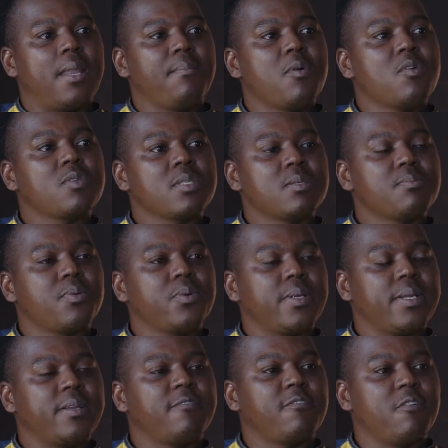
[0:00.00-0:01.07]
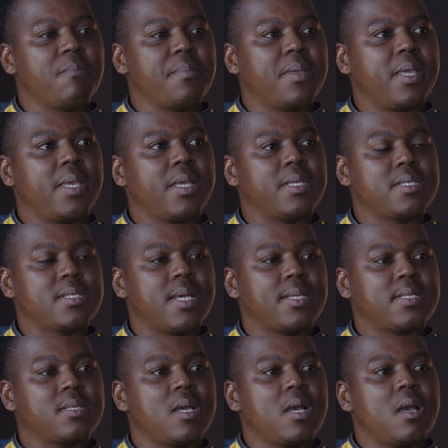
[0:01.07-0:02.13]
And most important for me is
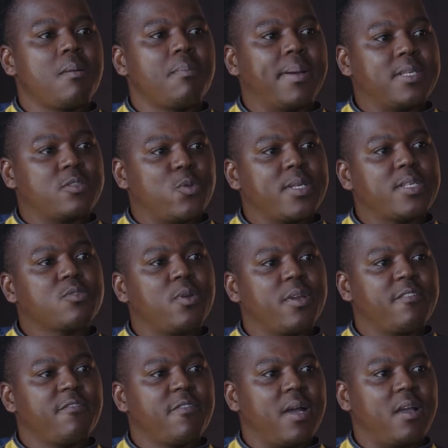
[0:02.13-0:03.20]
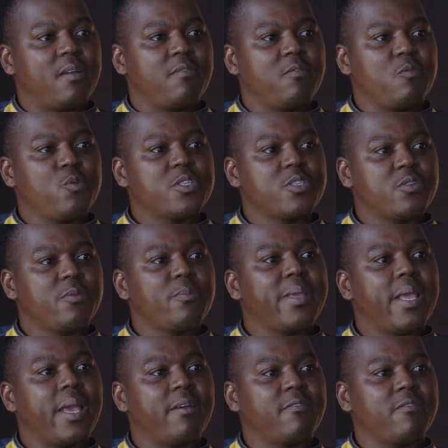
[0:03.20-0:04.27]
that by 2025, we should
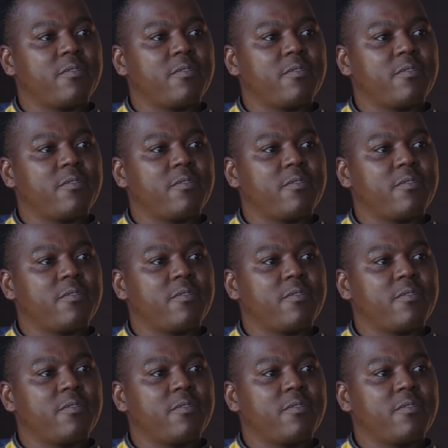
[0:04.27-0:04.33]
be have